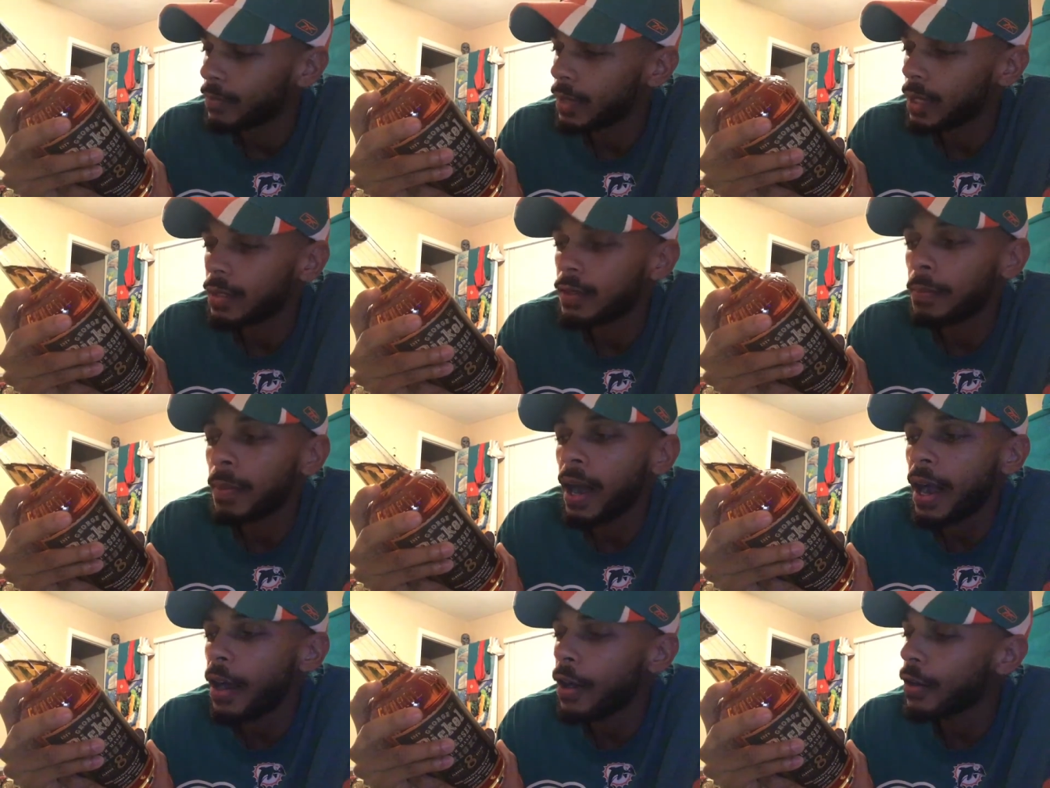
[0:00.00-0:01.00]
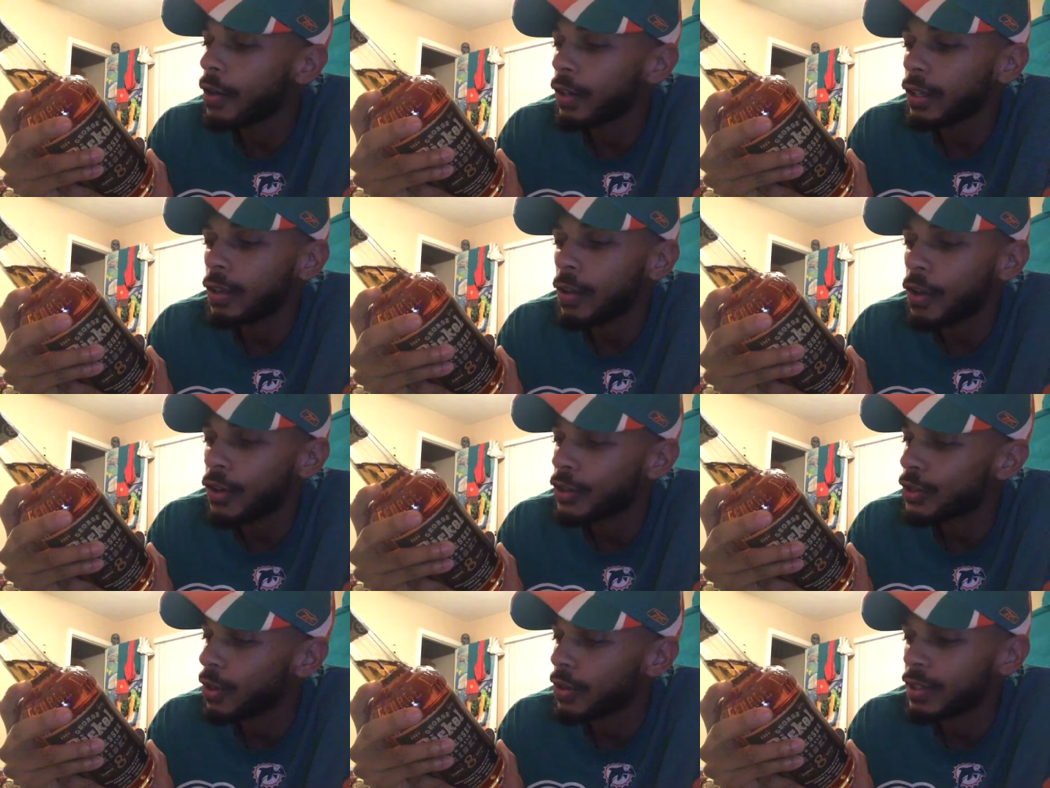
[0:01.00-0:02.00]
Inspired early on,
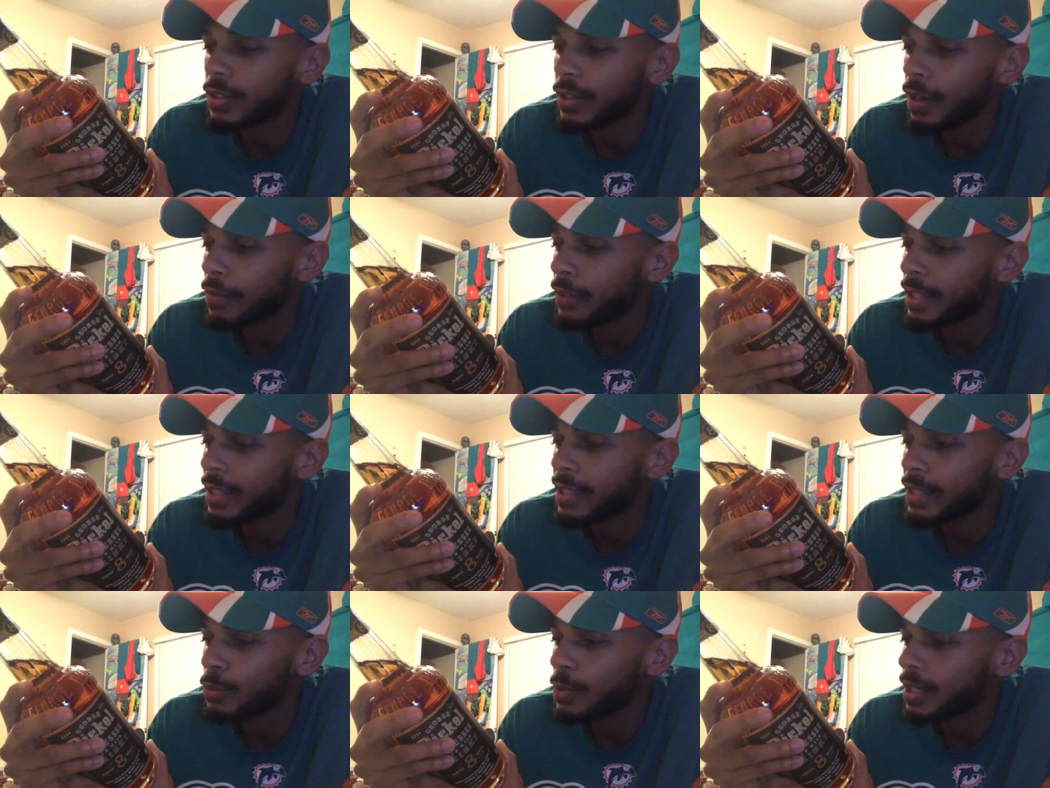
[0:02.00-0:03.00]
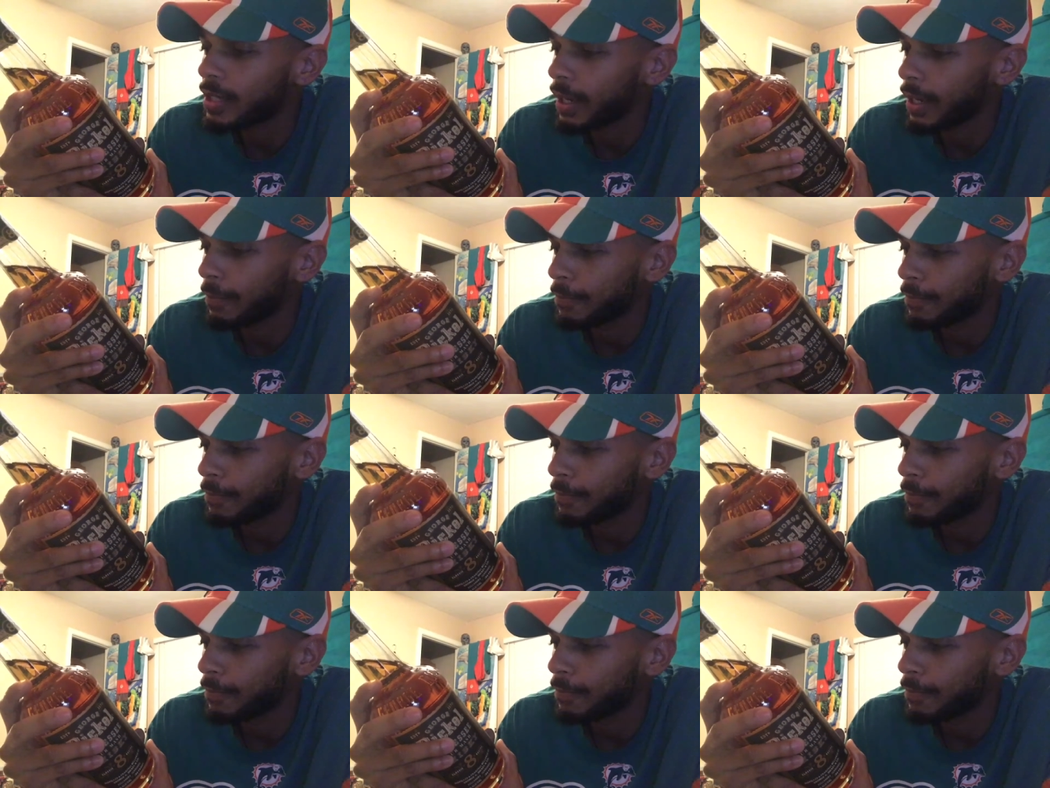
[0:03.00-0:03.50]
George discovered that this whiskey,